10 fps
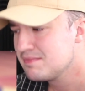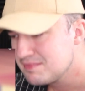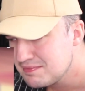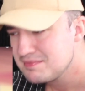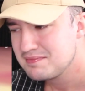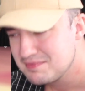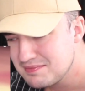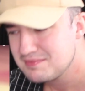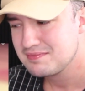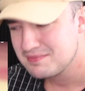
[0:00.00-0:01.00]
I got money,
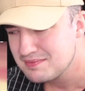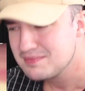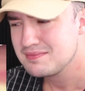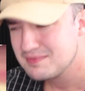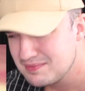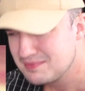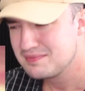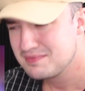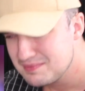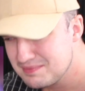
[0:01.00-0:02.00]
now they love me.
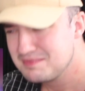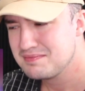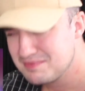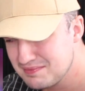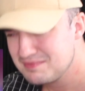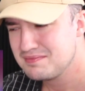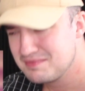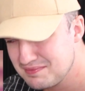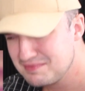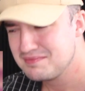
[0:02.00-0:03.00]
You little
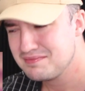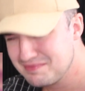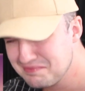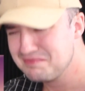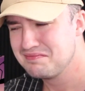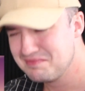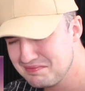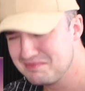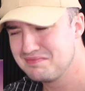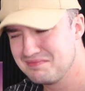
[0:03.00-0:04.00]
dummy, no, you're
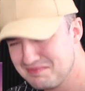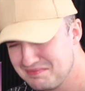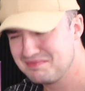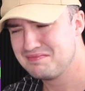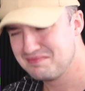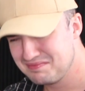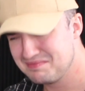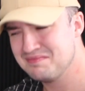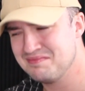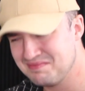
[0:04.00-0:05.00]
not my friend.
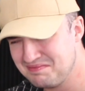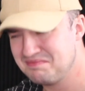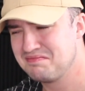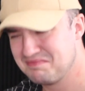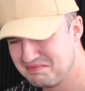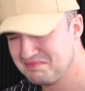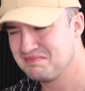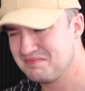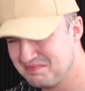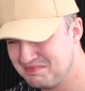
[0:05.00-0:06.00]
You're not my
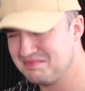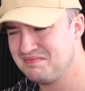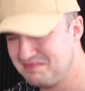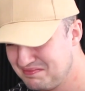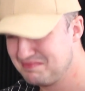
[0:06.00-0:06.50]
buddy. And